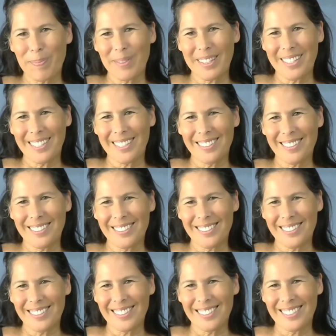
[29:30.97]

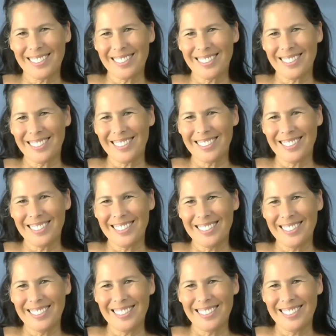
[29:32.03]

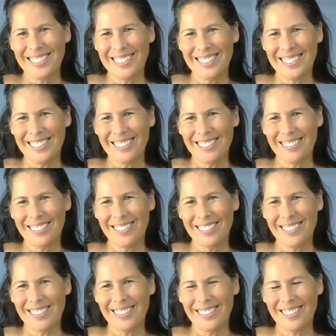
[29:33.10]

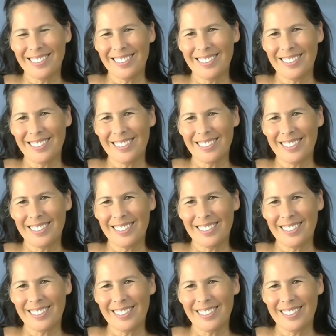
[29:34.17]

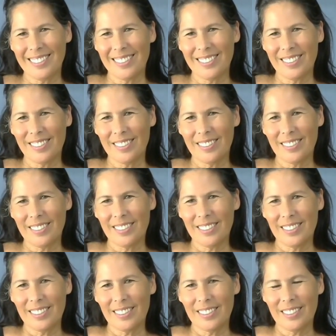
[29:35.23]

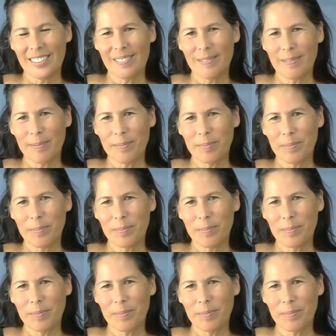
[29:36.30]
The person shown says nothing.